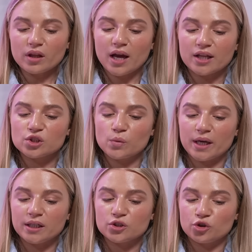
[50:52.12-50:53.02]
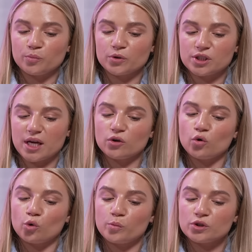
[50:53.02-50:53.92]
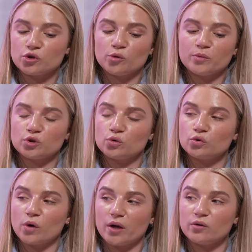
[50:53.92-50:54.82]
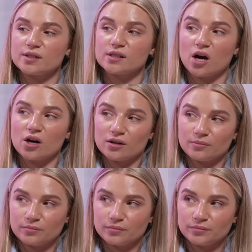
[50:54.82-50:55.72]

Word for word: and twenty-two percent open to it but don't know how to start.